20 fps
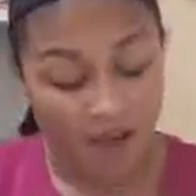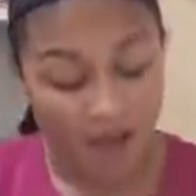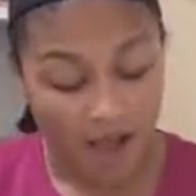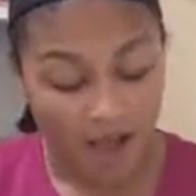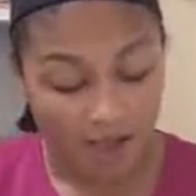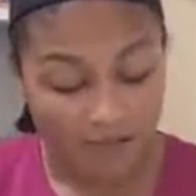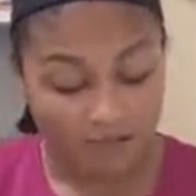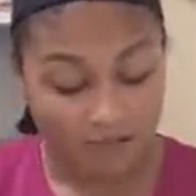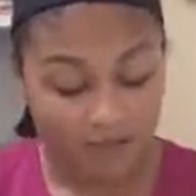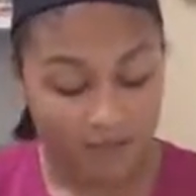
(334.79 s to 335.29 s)

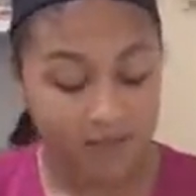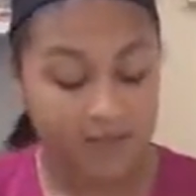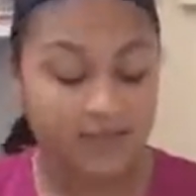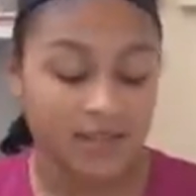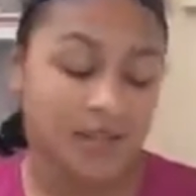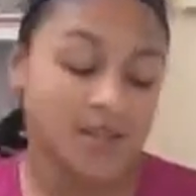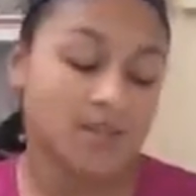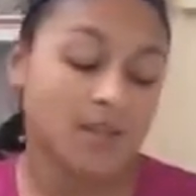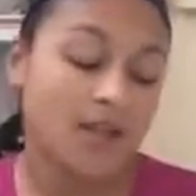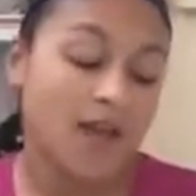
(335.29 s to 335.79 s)
It
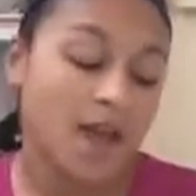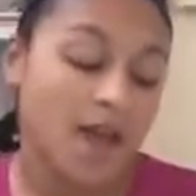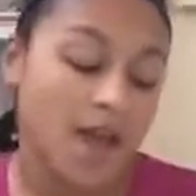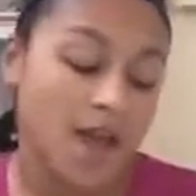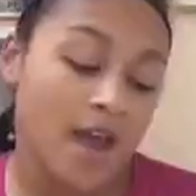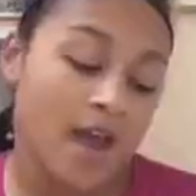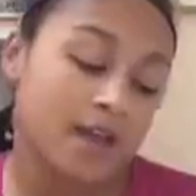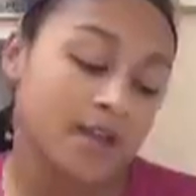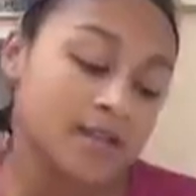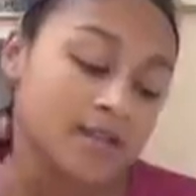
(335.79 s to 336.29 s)
says,
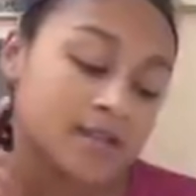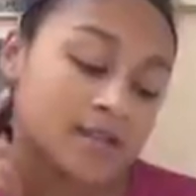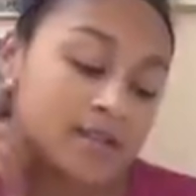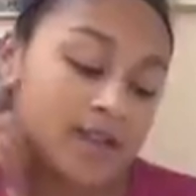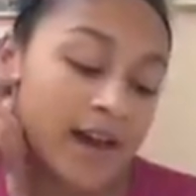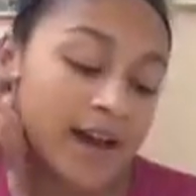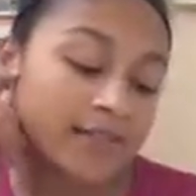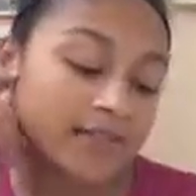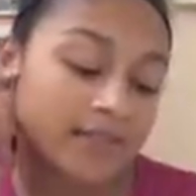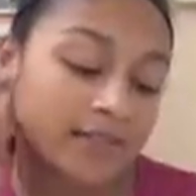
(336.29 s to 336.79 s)
"And in a
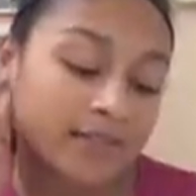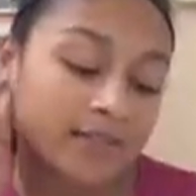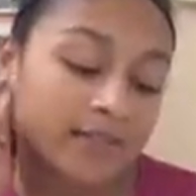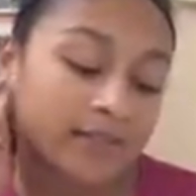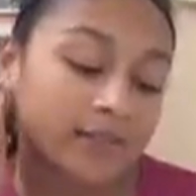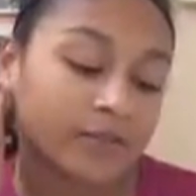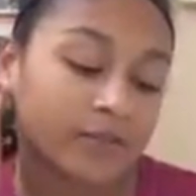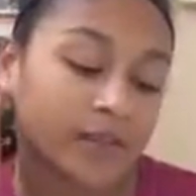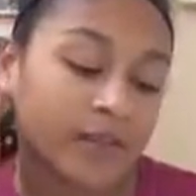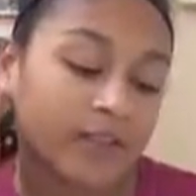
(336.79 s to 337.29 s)
thousand
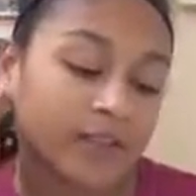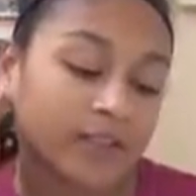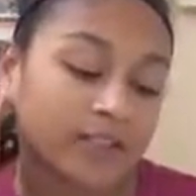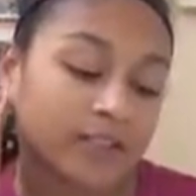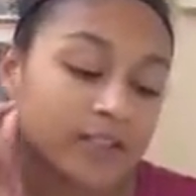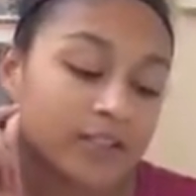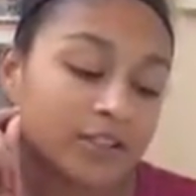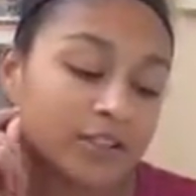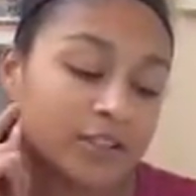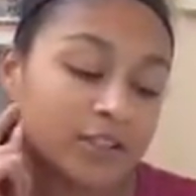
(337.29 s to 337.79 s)
different
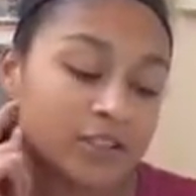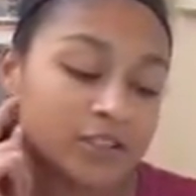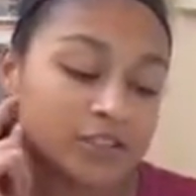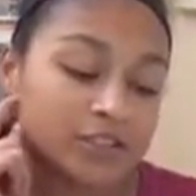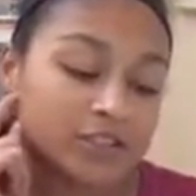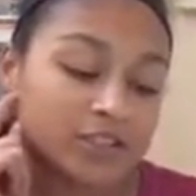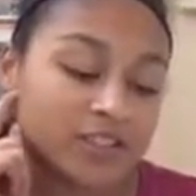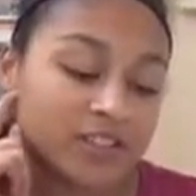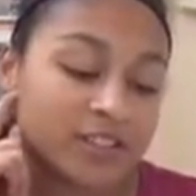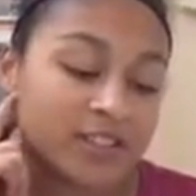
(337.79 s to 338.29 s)
ways, she
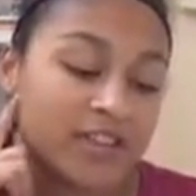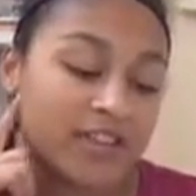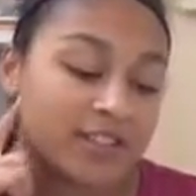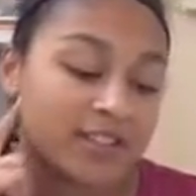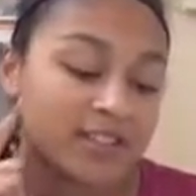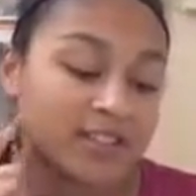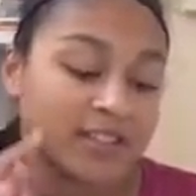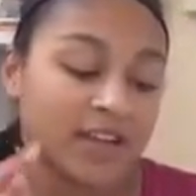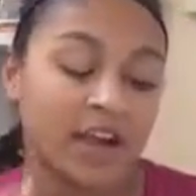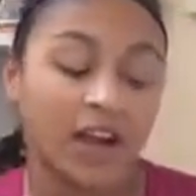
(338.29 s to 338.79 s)
was just as
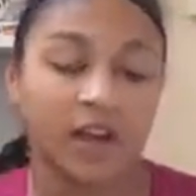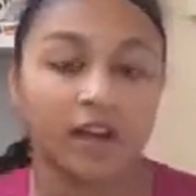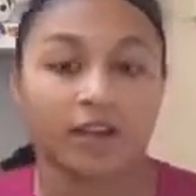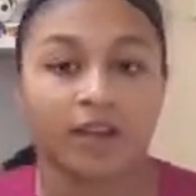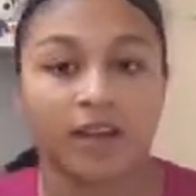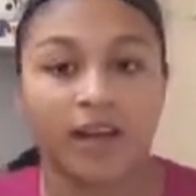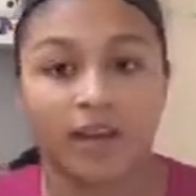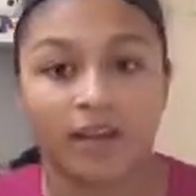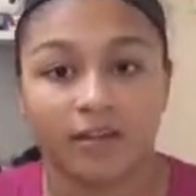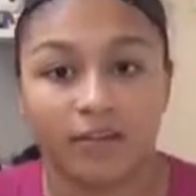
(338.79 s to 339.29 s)

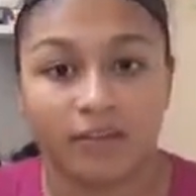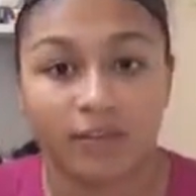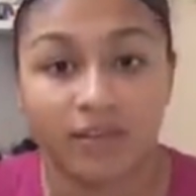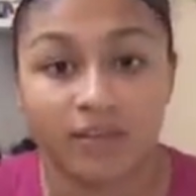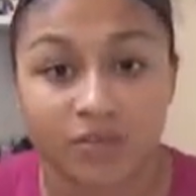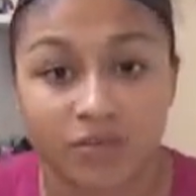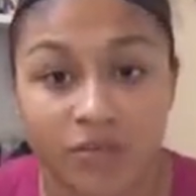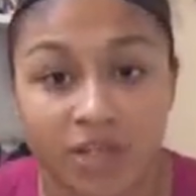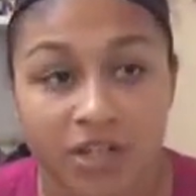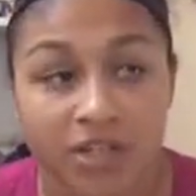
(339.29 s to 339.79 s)
entirely out of
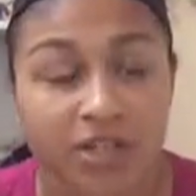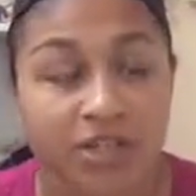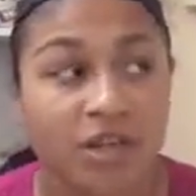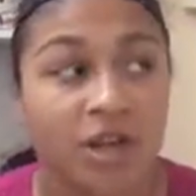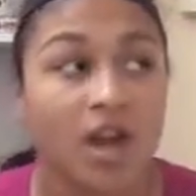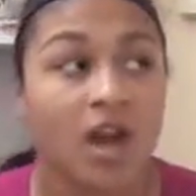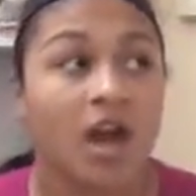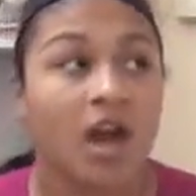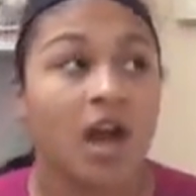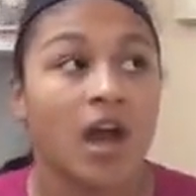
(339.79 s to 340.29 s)
his reach."
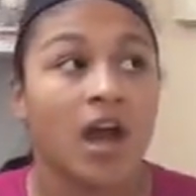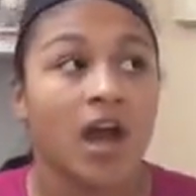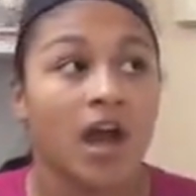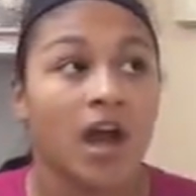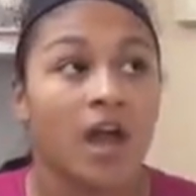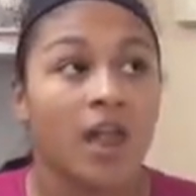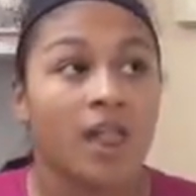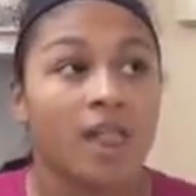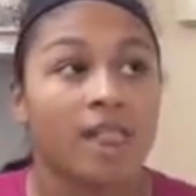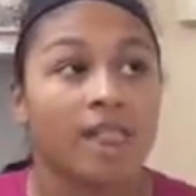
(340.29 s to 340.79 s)

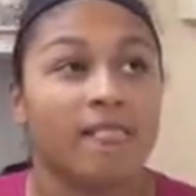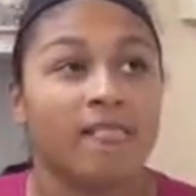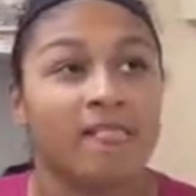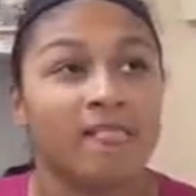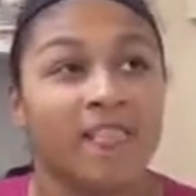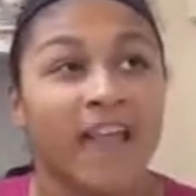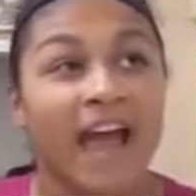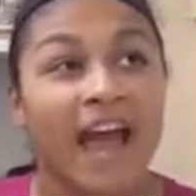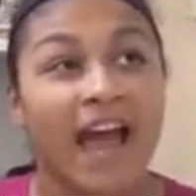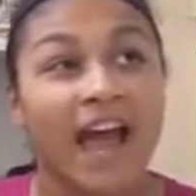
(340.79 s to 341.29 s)

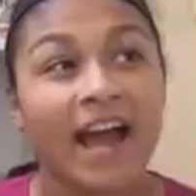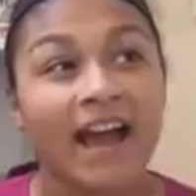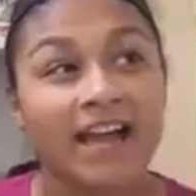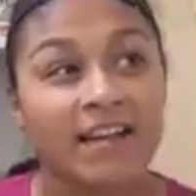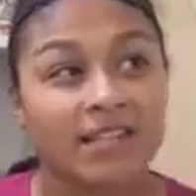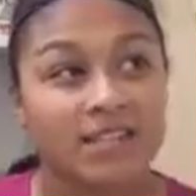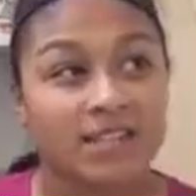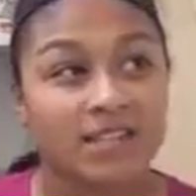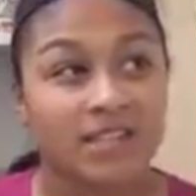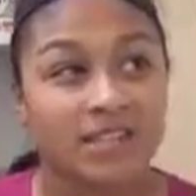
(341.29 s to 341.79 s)

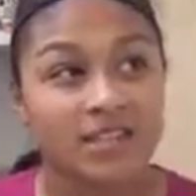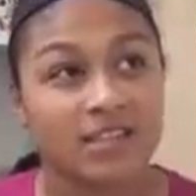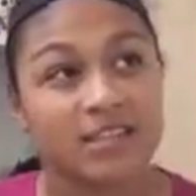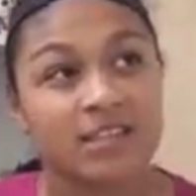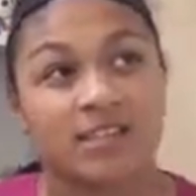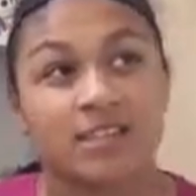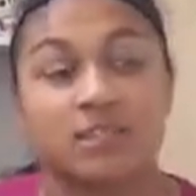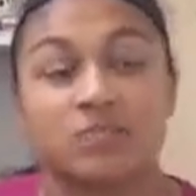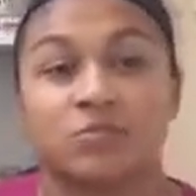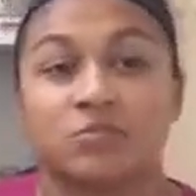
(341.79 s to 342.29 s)
That
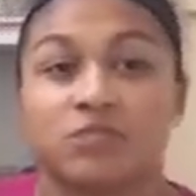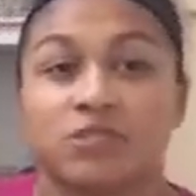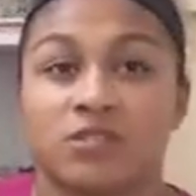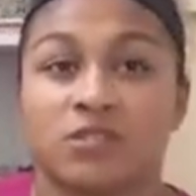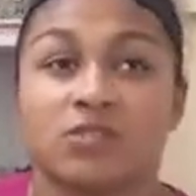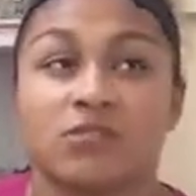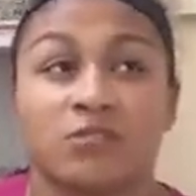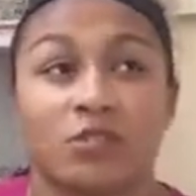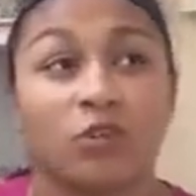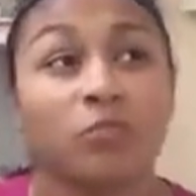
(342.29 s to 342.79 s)
sentence was
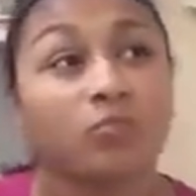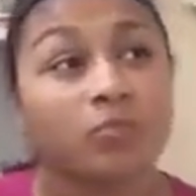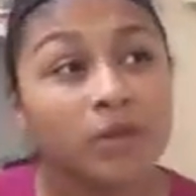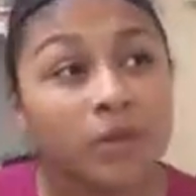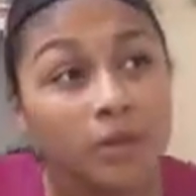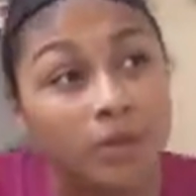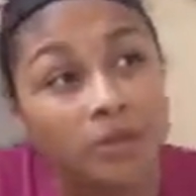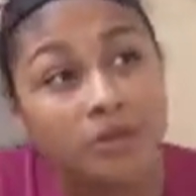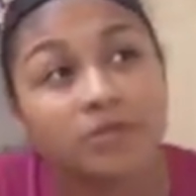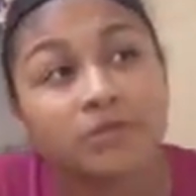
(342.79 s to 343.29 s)
so
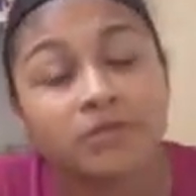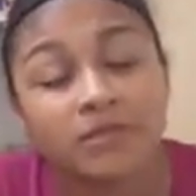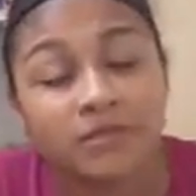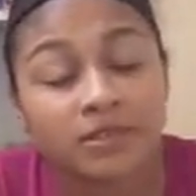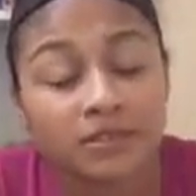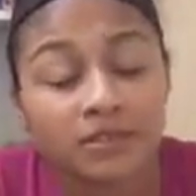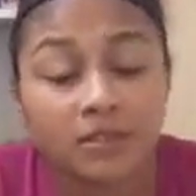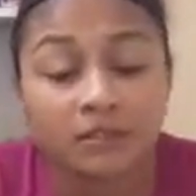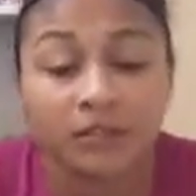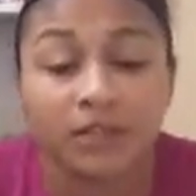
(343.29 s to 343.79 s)
beautiful
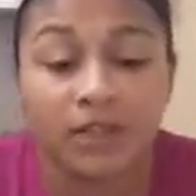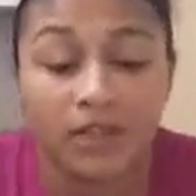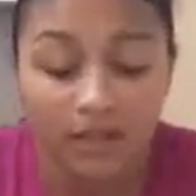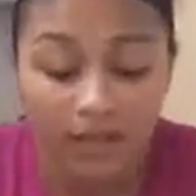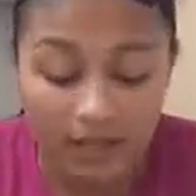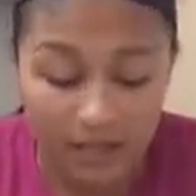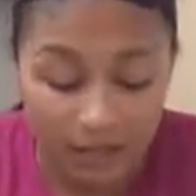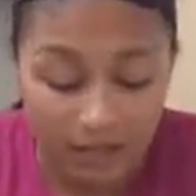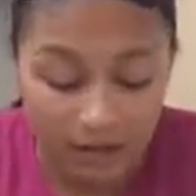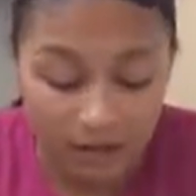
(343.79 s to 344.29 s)
to
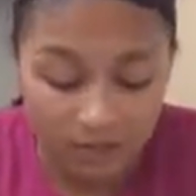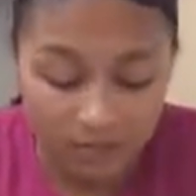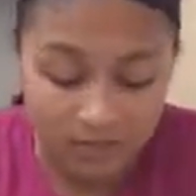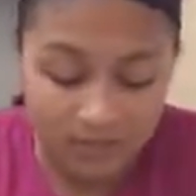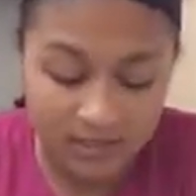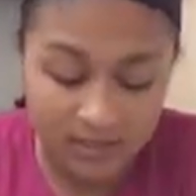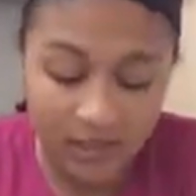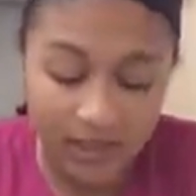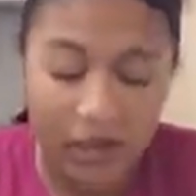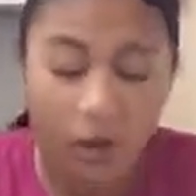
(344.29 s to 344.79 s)
me. I
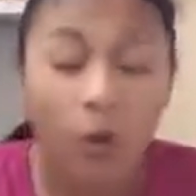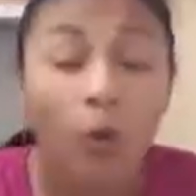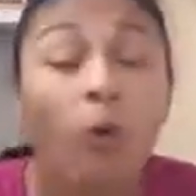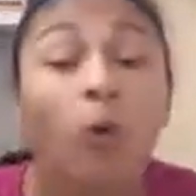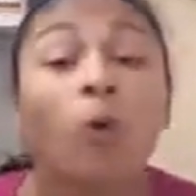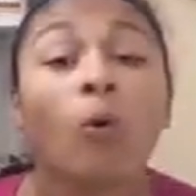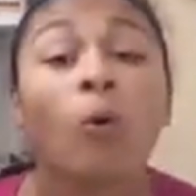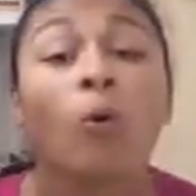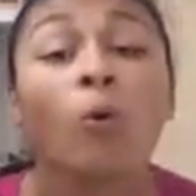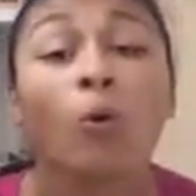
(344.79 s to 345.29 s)
was like,
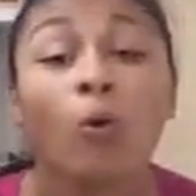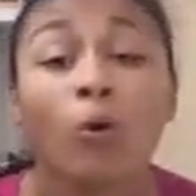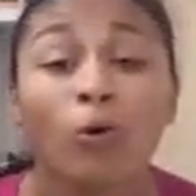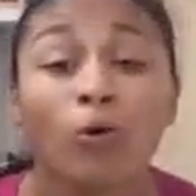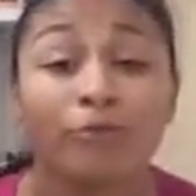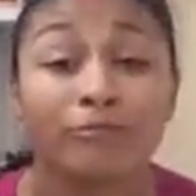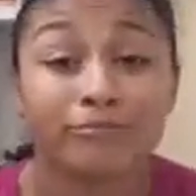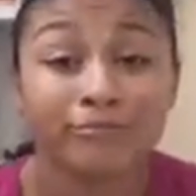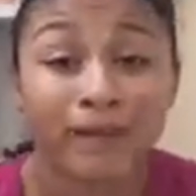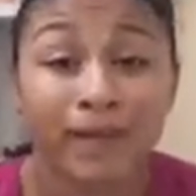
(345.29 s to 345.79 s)

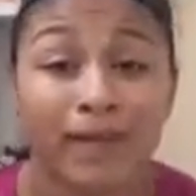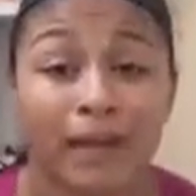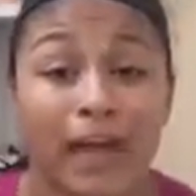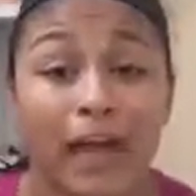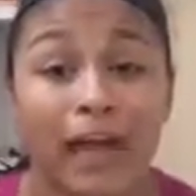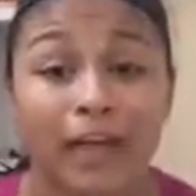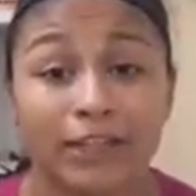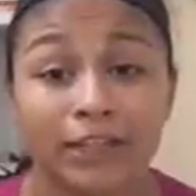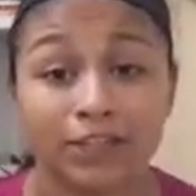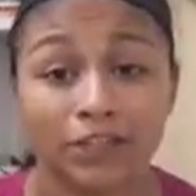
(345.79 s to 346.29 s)
oh my
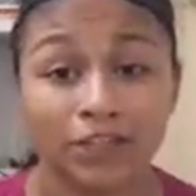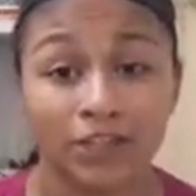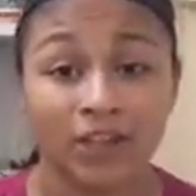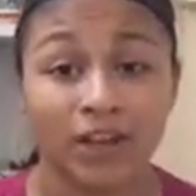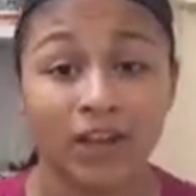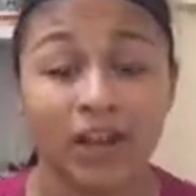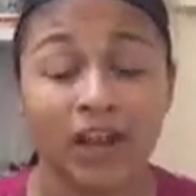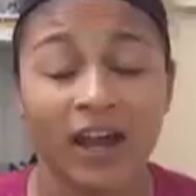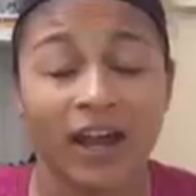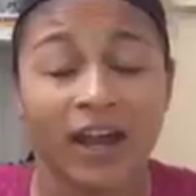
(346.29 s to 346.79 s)
gosh.
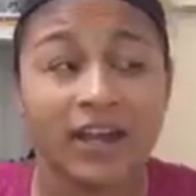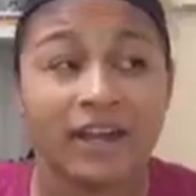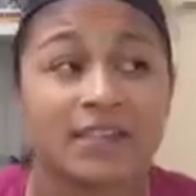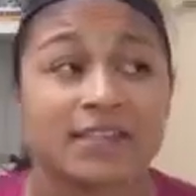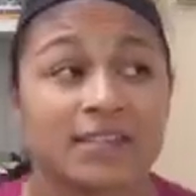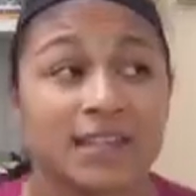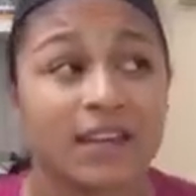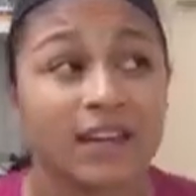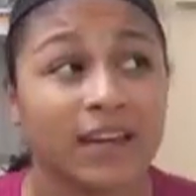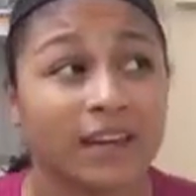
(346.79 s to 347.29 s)

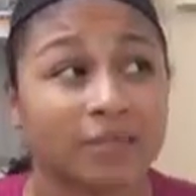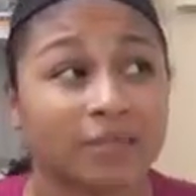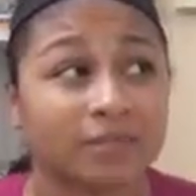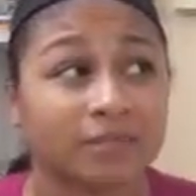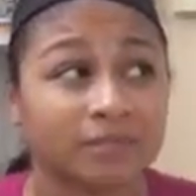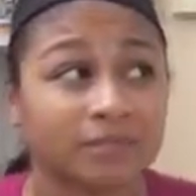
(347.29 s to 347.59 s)
It's like,